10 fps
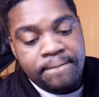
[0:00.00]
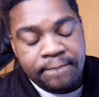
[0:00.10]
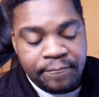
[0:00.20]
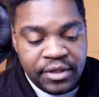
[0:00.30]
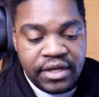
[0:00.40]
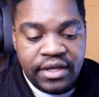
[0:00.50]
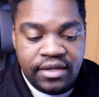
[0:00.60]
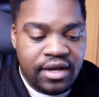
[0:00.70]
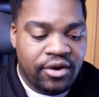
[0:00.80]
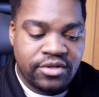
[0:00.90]
But
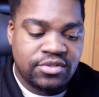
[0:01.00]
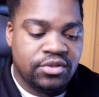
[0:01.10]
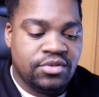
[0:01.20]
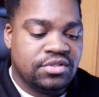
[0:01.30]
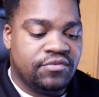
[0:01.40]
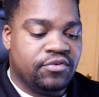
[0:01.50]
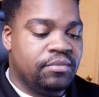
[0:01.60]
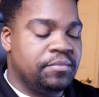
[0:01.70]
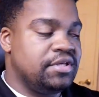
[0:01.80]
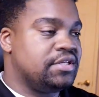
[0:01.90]
I also use it for my
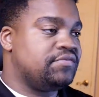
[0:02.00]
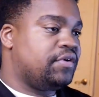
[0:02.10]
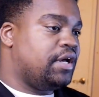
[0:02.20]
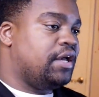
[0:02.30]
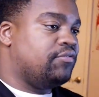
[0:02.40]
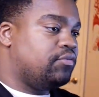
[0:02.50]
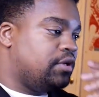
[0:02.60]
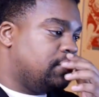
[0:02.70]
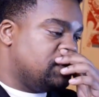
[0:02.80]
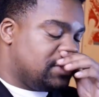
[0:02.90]
PS5 when I
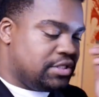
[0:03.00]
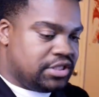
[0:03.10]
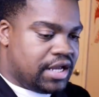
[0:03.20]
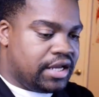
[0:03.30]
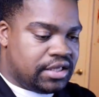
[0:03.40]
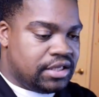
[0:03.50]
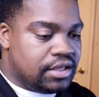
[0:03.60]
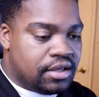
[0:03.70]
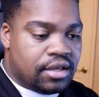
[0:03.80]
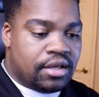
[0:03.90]
use that Chiaki.
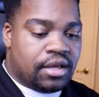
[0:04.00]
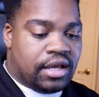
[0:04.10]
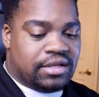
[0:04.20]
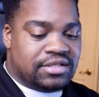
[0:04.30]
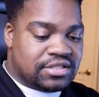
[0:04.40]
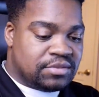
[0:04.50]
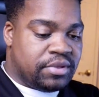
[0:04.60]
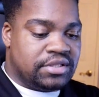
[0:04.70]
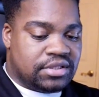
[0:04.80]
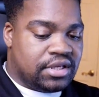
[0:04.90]
And this is
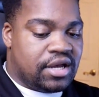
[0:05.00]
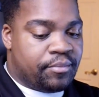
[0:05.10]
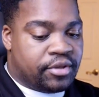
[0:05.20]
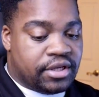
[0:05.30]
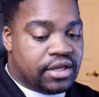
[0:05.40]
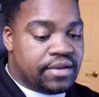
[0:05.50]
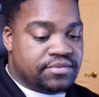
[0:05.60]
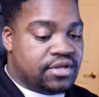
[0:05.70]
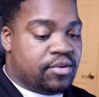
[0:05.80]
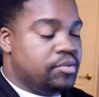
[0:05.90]
basically how I play games
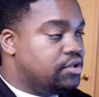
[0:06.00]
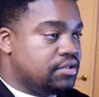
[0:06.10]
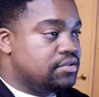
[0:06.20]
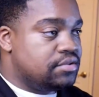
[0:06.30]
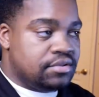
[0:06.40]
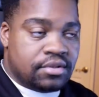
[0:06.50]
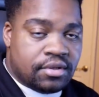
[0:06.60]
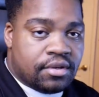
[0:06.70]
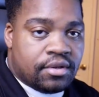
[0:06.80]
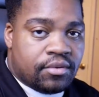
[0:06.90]
now because
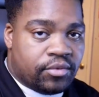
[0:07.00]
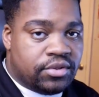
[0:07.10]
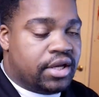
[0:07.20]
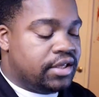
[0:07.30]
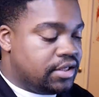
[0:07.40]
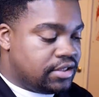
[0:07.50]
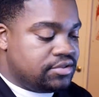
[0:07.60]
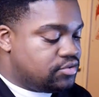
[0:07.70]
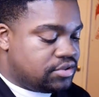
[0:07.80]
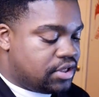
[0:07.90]
when you got kids, you
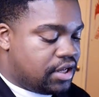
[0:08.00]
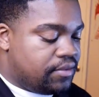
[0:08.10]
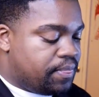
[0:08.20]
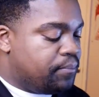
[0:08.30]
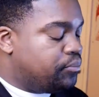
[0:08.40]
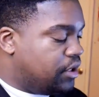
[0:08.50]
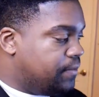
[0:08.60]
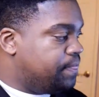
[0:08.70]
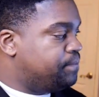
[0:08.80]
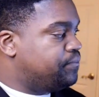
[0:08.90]
just can't. But
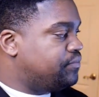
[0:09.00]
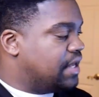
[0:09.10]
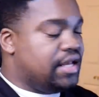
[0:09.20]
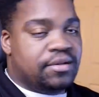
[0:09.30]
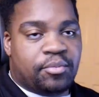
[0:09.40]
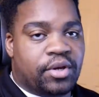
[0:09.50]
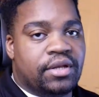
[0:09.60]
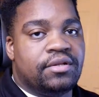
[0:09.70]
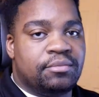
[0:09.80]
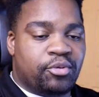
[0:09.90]
that ain't the point.
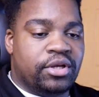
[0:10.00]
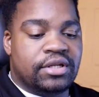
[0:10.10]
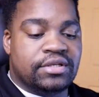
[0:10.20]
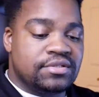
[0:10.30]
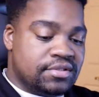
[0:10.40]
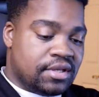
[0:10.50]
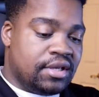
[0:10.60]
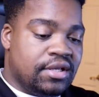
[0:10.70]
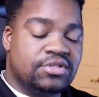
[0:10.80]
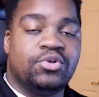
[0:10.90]
The point is,
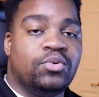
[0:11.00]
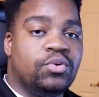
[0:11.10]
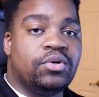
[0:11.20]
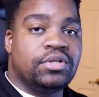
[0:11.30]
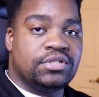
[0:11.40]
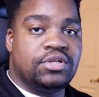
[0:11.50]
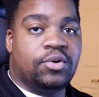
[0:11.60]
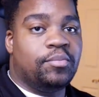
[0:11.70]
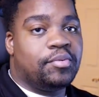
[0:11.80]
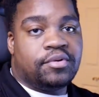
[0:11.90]
it's cool, it's
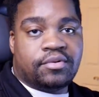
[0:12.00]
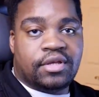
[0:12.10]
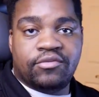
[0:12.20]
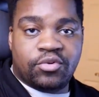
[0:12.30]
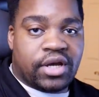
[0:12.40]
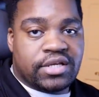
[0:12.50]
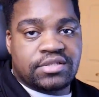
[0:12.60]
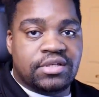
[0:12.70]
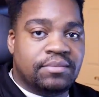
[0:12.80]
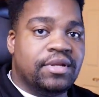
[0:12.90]
dope. If you got a
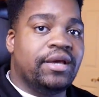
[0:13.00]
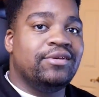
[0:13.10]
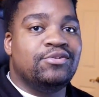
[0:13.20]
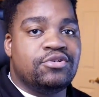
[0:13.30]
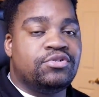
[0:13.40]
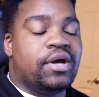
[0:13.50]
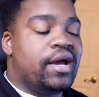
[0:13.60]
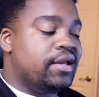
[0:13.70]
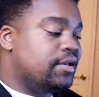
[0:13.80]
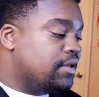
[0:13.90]
Steam Deck, you should try
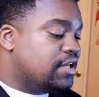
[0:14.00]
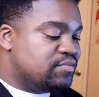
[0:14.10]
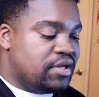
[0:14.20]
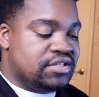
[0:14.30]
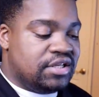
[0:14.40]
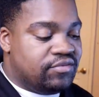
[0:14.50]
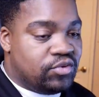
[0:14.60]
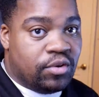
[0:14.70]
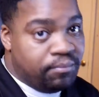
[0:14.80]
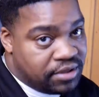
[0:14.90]
it, especially if you're
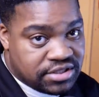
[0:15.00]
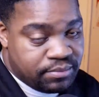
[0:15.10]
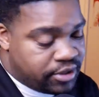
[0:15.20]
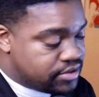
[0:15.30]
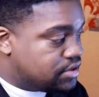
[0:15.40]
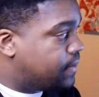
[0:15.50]
a busy person.